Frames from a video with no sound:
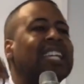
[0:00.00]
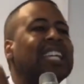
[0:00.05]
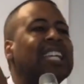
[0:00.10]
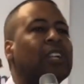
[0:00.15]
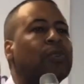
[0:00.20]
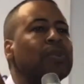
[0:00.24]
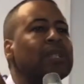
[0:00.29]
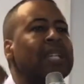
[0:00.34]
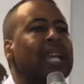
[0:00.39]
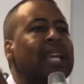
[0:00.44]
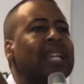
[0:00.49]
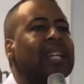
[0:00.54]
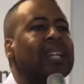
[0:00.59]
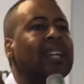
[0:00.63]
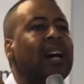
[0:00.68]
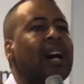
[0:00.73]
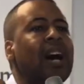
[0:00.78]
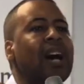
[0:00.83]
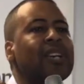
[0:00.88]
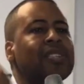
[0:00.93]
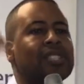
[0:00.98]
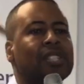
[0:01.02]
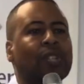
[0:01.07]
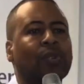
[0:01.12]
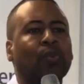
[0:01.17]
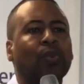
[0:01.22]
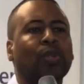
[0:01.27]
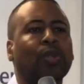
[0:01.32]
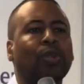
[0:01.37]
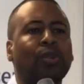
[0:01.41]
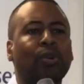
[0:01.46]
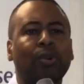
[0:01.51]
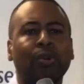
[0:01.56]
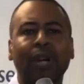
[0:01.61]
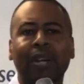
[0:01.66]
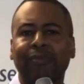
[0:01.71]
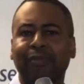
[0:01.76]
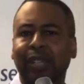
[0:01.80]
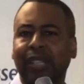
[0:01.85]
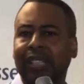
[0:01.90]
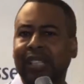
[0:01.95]
He created us to
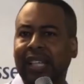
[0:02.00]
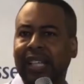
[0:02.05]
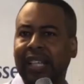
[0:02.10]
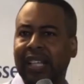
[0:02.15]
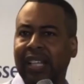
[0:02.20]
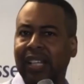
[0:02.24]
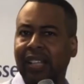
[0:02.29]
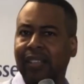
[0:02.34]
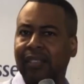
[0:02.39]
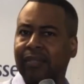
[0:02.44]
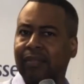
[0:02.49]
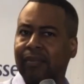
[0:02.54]
rule everything.